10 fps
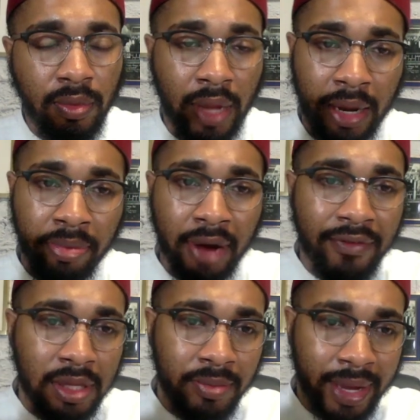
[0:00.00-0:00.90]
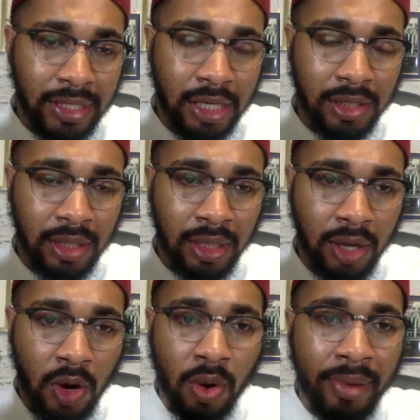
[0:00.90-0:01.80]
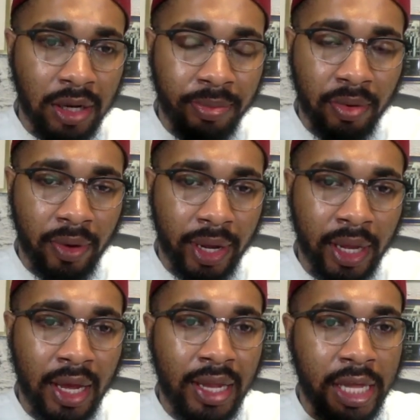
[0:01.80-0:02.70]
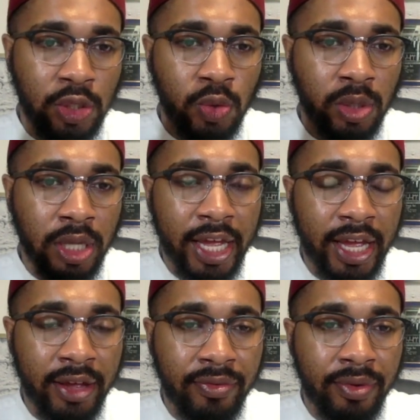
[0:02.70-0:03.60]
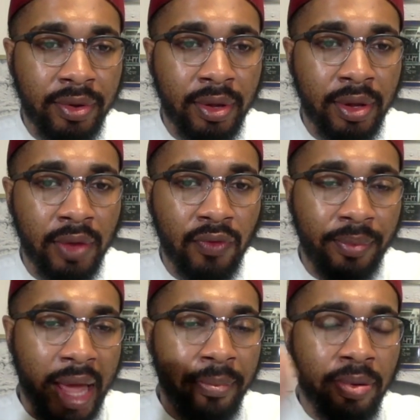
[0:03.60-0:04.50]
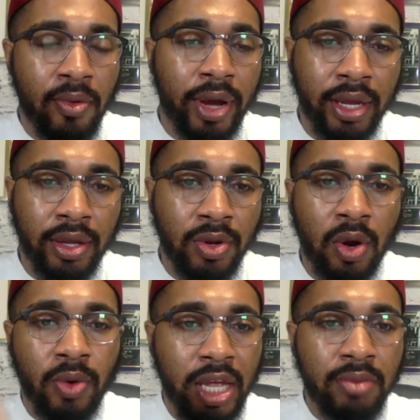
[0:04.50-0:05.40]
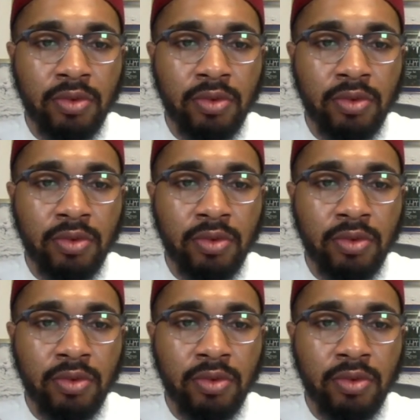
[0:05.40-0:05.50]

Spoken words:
And the prophet makes us know about the point that you live from that point. You don't keep